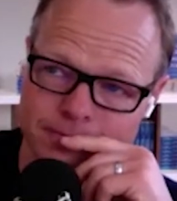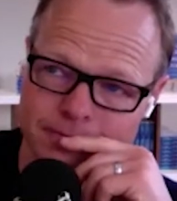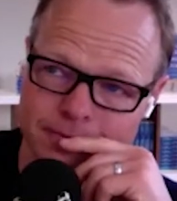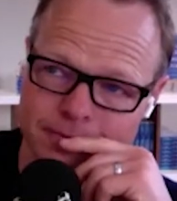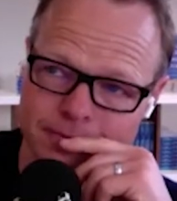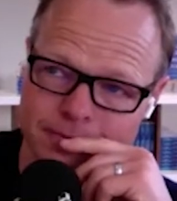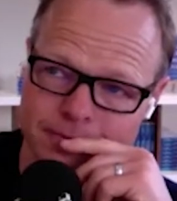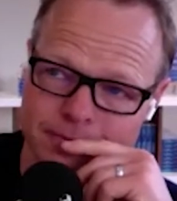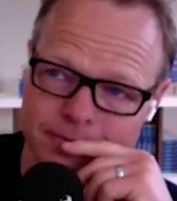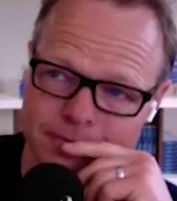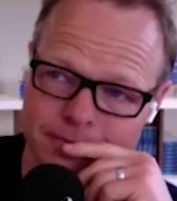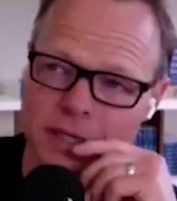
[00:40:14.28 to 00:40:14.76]

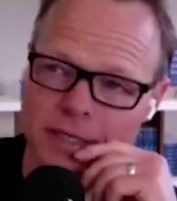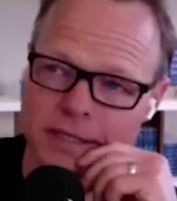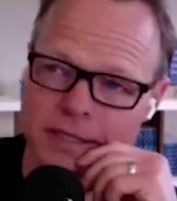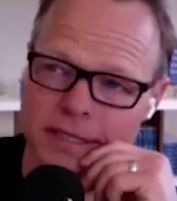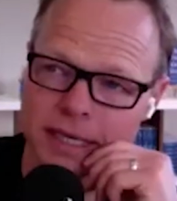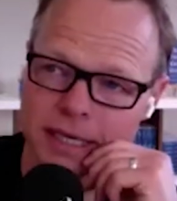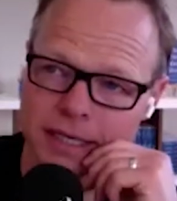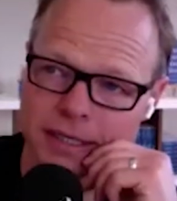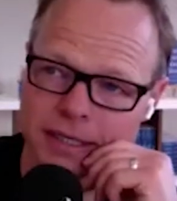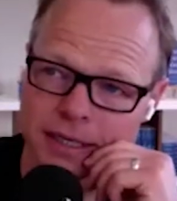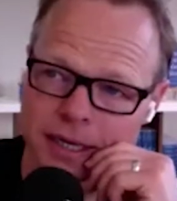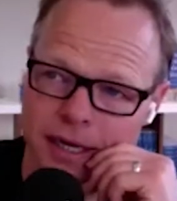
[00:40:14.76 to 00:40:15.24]
and we
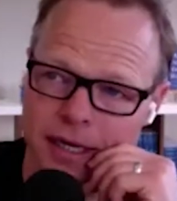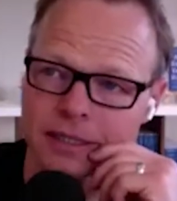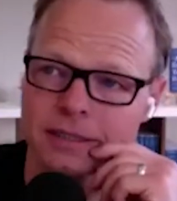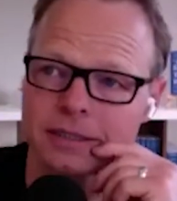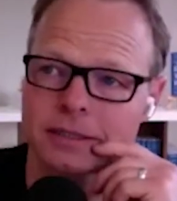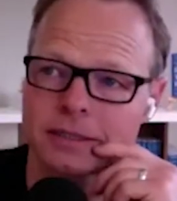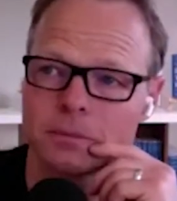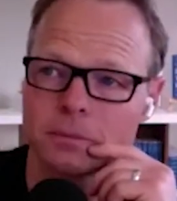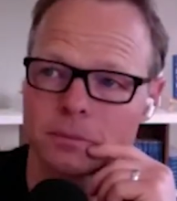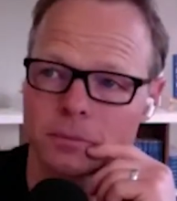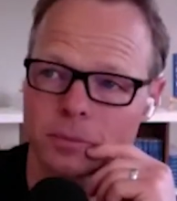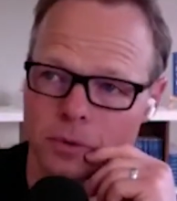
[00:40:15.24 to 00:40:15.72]
did
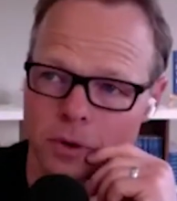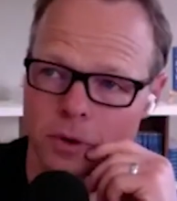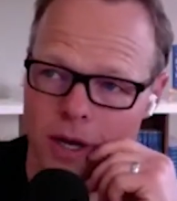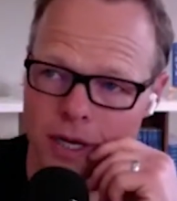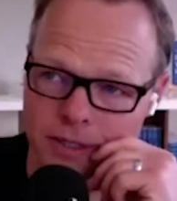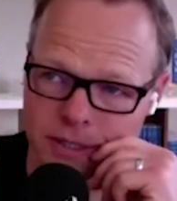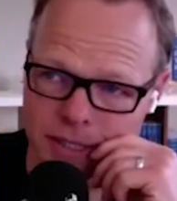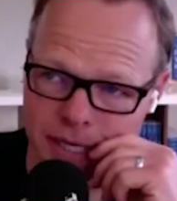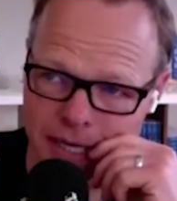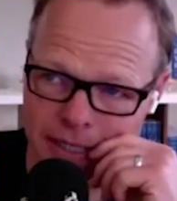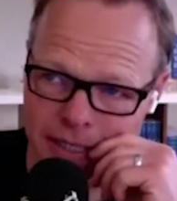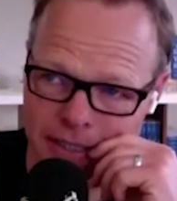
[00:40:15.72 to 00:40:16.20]
custom
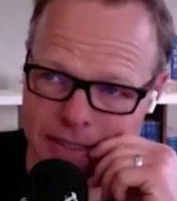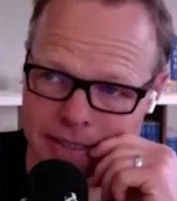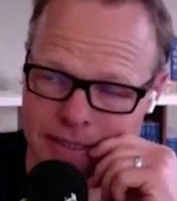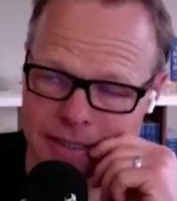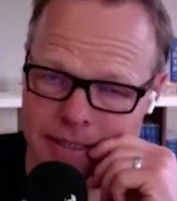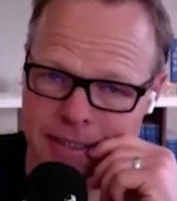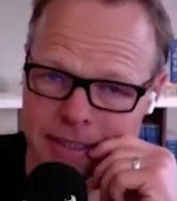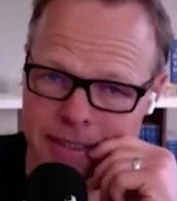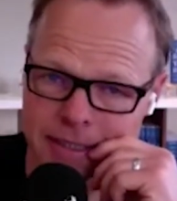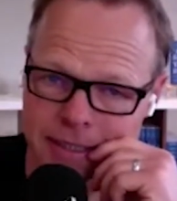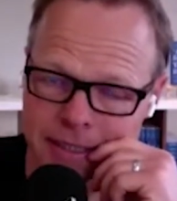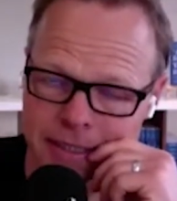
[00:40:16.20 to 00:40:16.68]

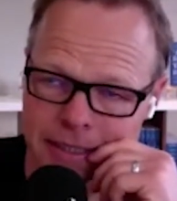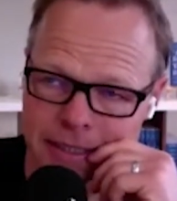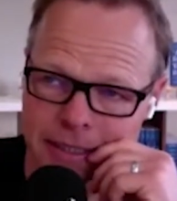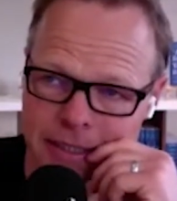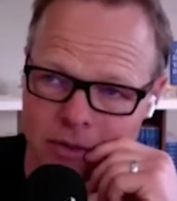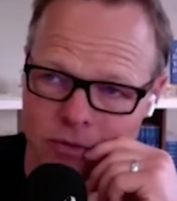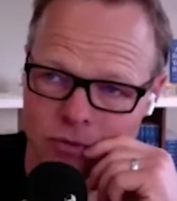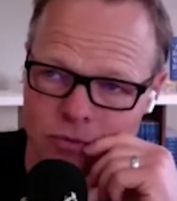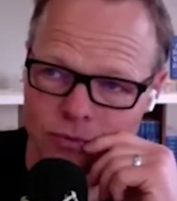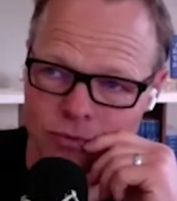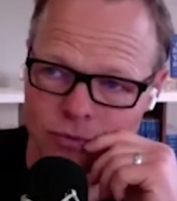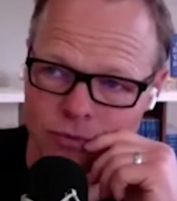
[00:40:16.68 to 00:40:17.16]
projects
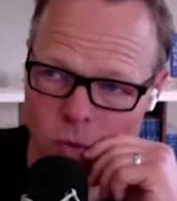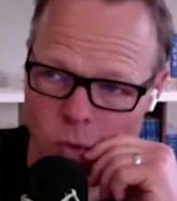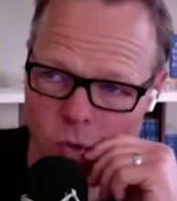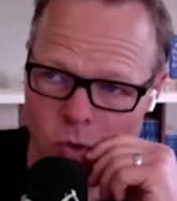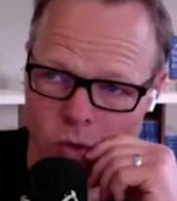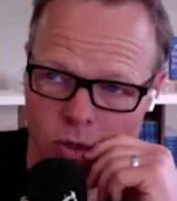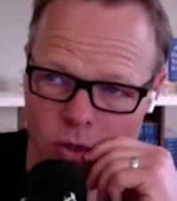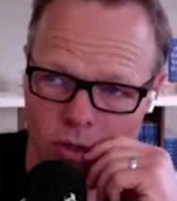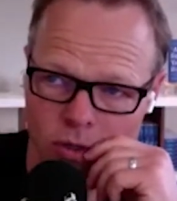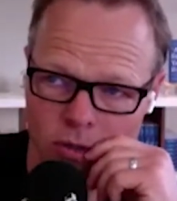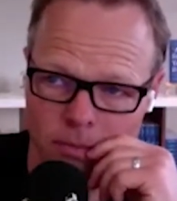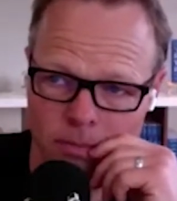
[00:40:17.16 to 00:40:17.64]

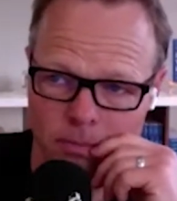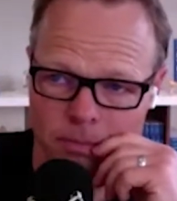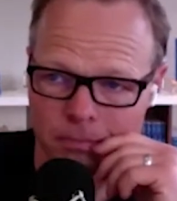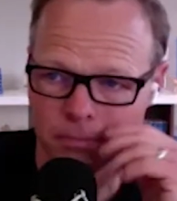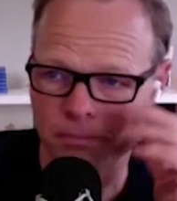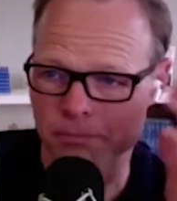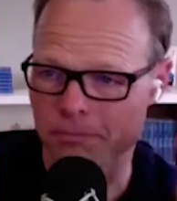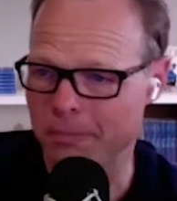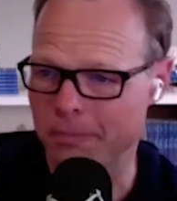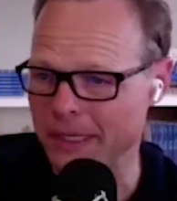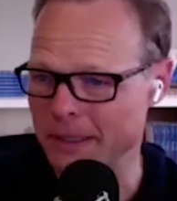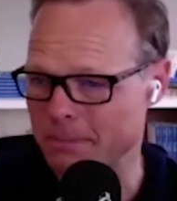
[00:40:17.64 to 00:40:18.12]
for
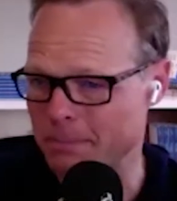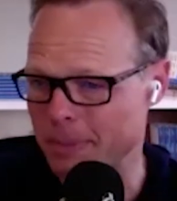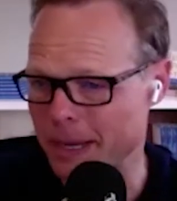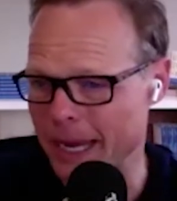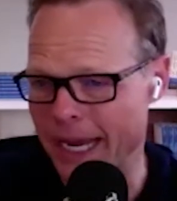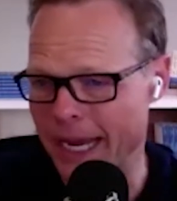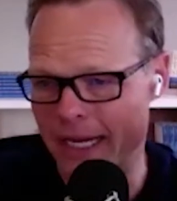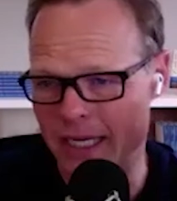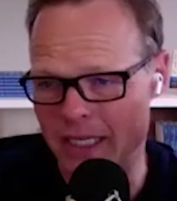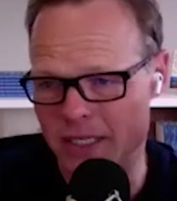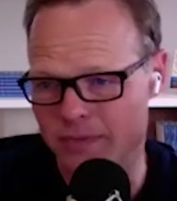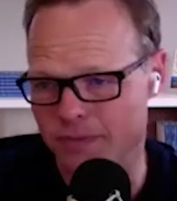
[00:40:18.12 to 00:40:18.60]
big
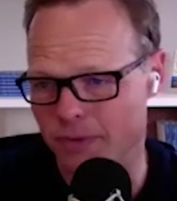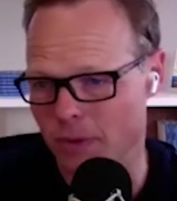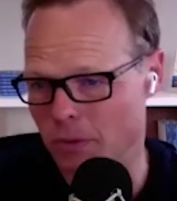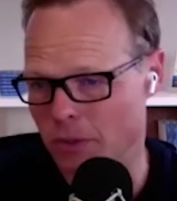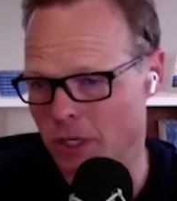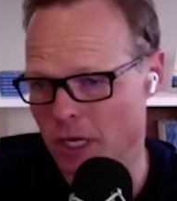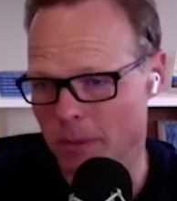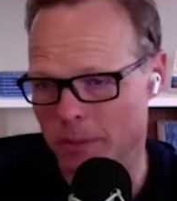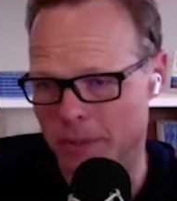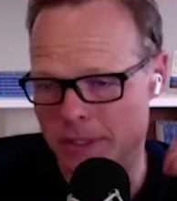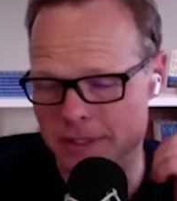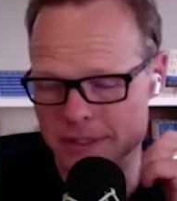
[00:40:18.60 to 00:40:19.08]
banks,
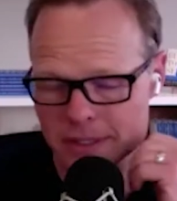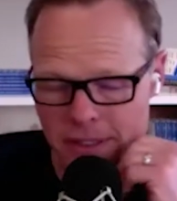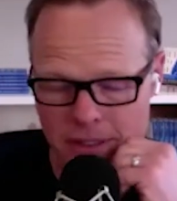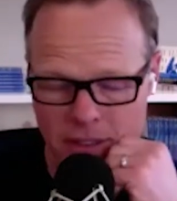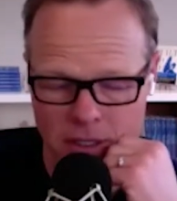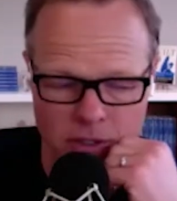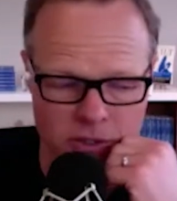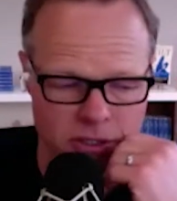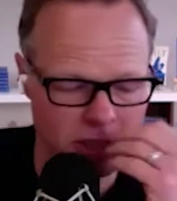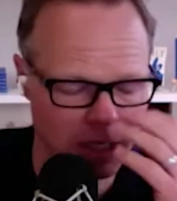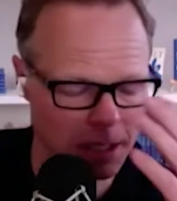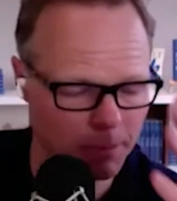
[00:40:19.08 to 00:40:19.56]
phone companies,
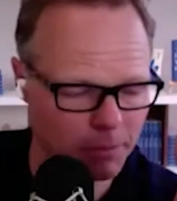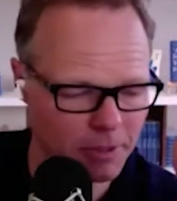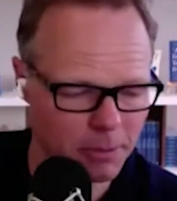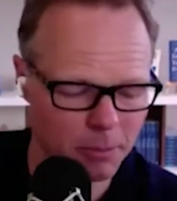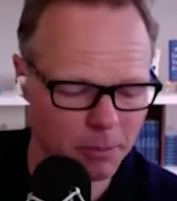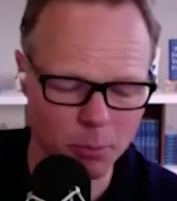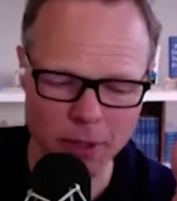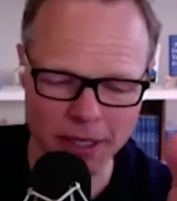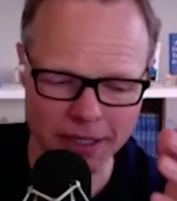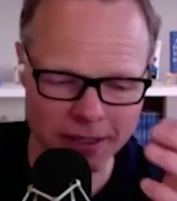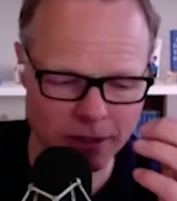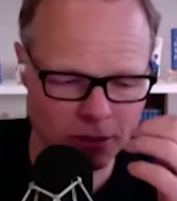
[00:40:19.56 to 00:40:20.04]
technology companies.
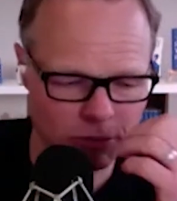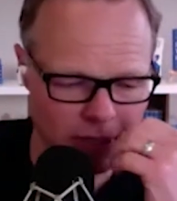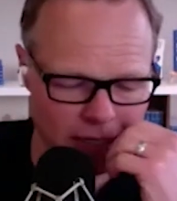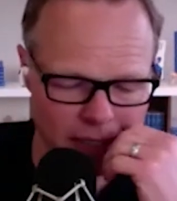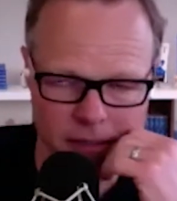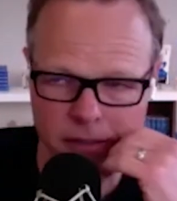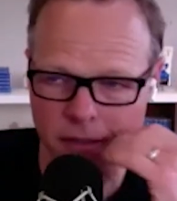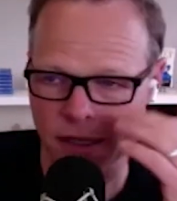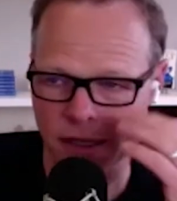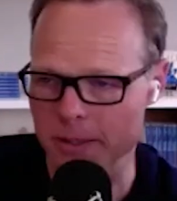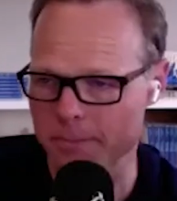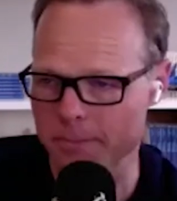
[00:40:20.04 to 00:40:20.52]
And we had great
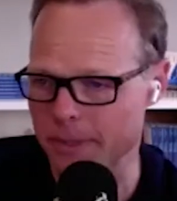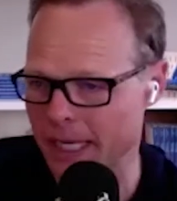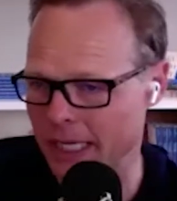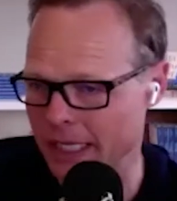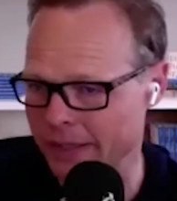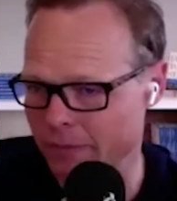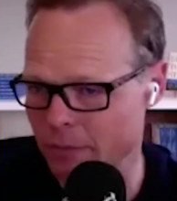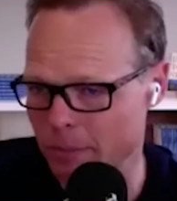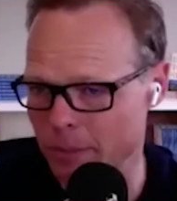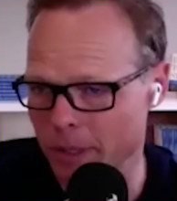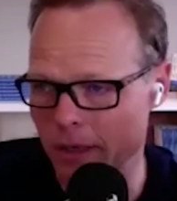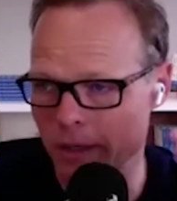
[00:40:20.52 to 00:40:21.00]
clients,
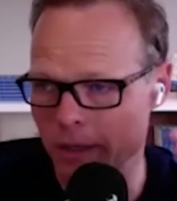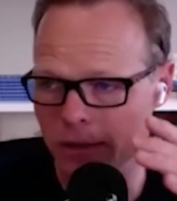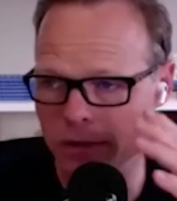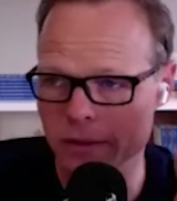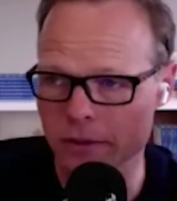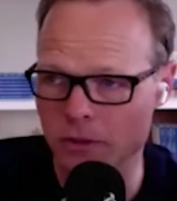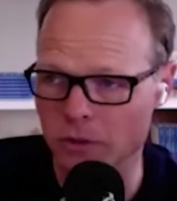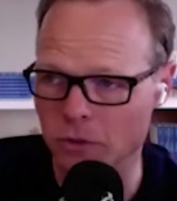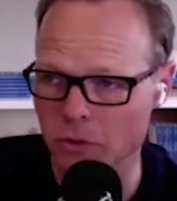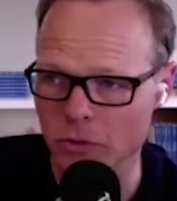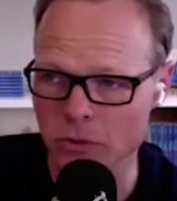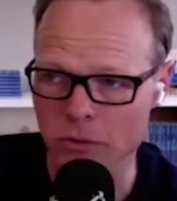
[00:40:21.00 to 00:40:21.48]
Bank of
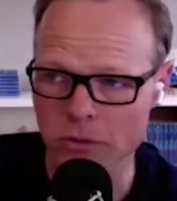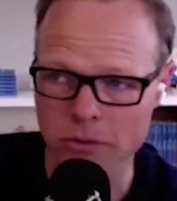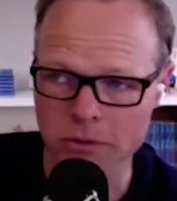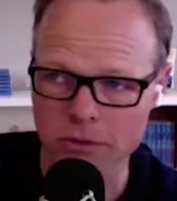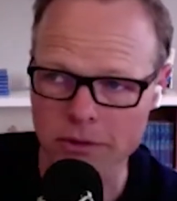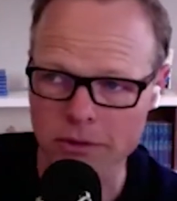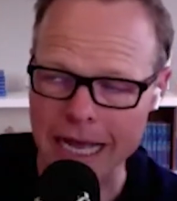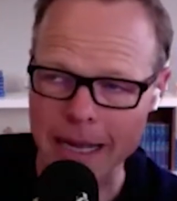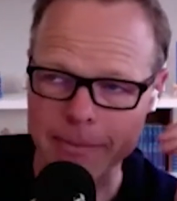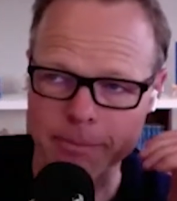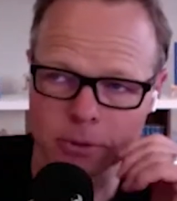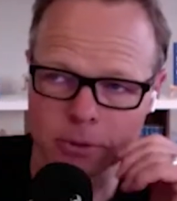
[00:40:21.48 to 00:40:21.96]
America,
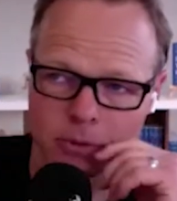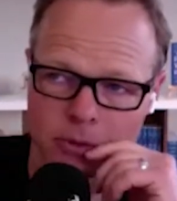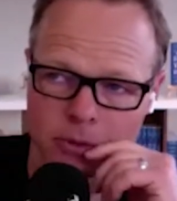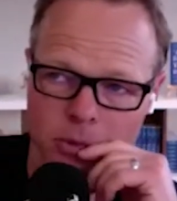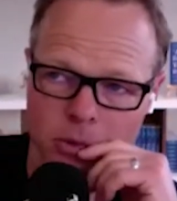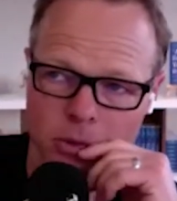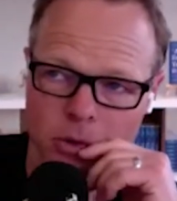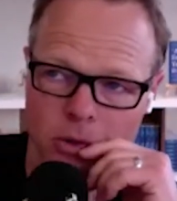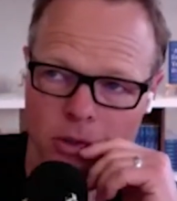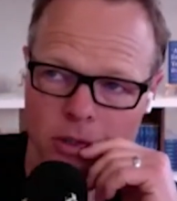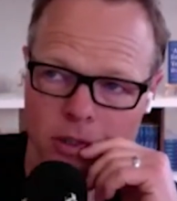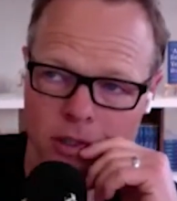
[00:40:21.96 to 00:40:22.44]
Google, Apple, they
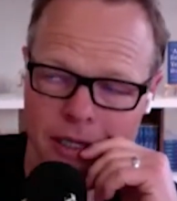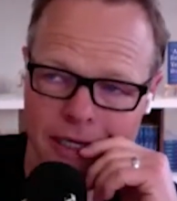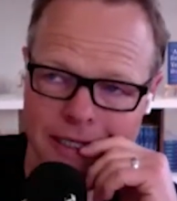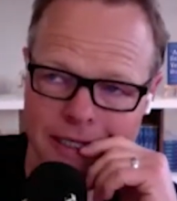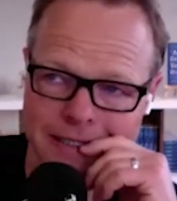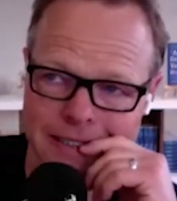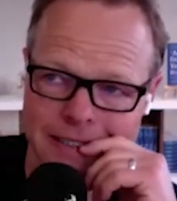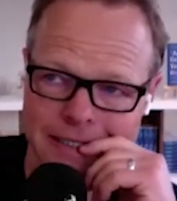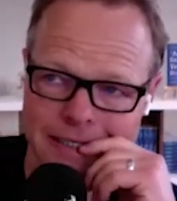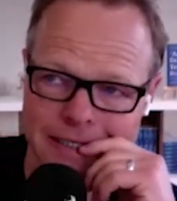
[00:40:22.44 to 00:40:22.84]
were all clients.